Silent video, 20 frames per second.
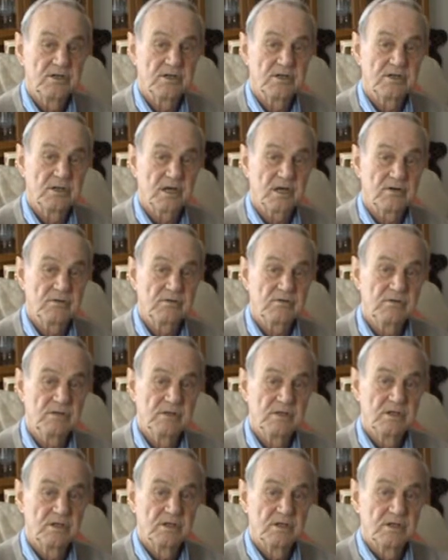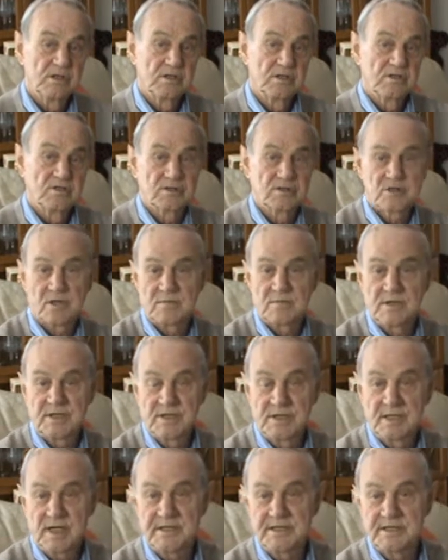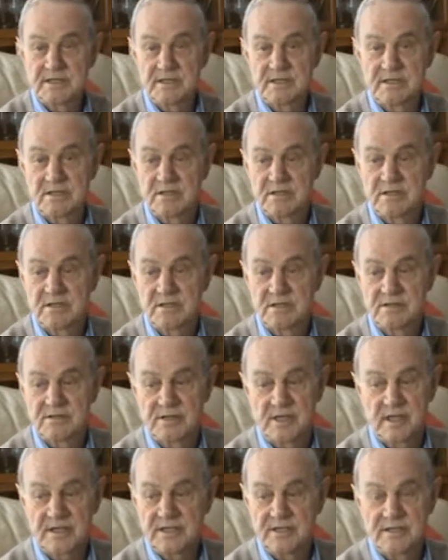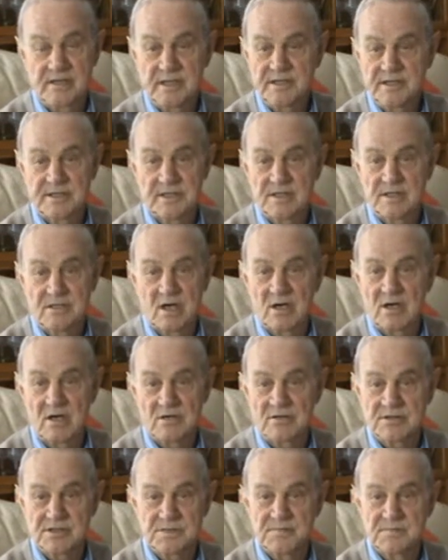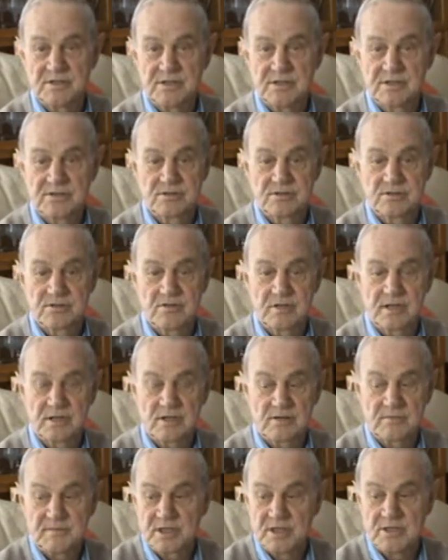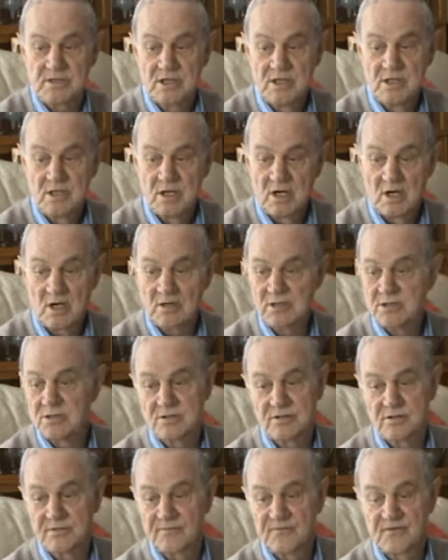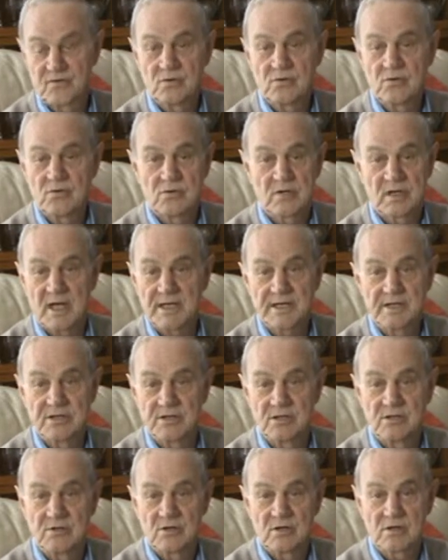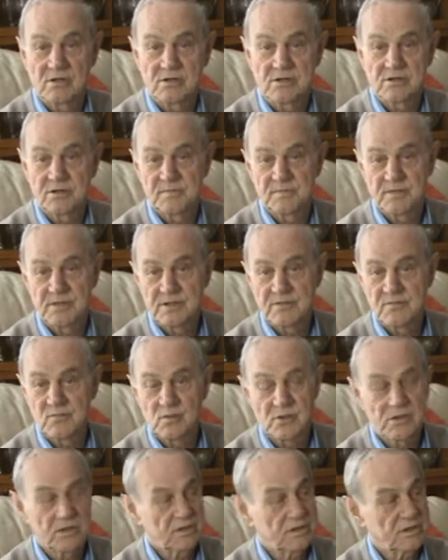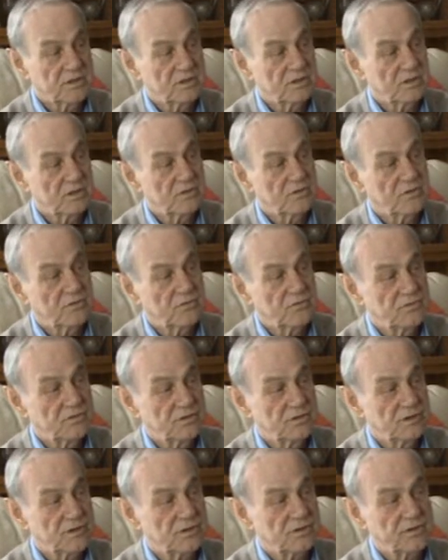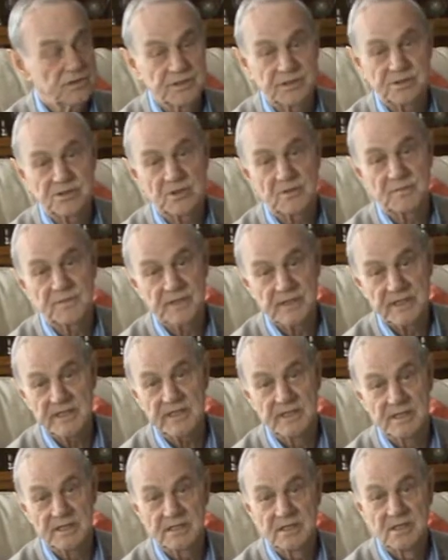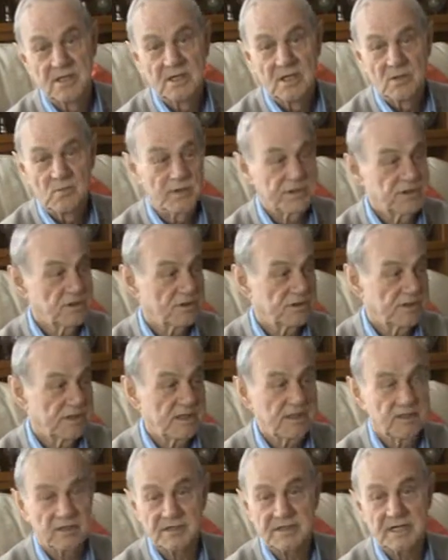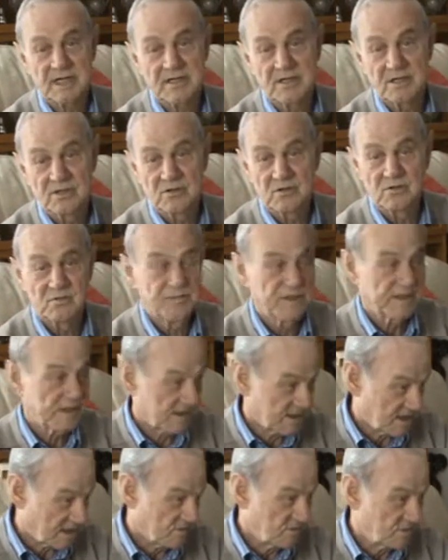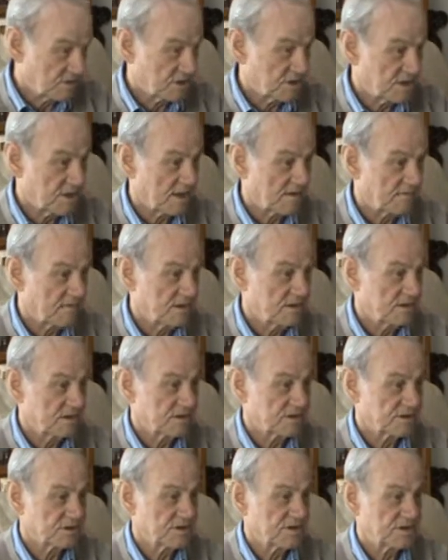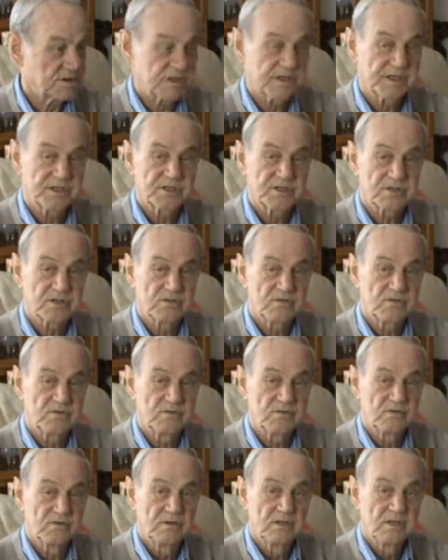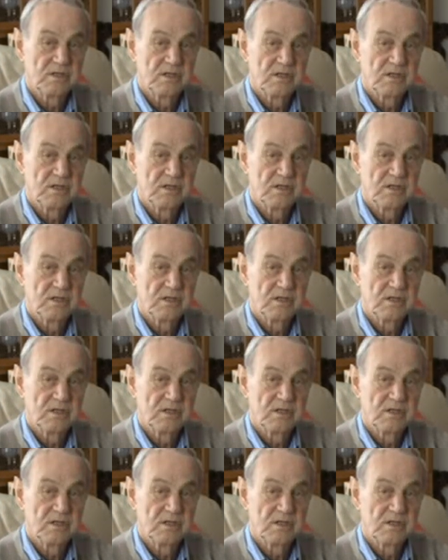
you know, because I mean, they didn't ask me to do it. I mean, I could have, for all they knew, I could have been working a little tiny job here, which I did. I'd done a little bit of coaching up at St. Sed School,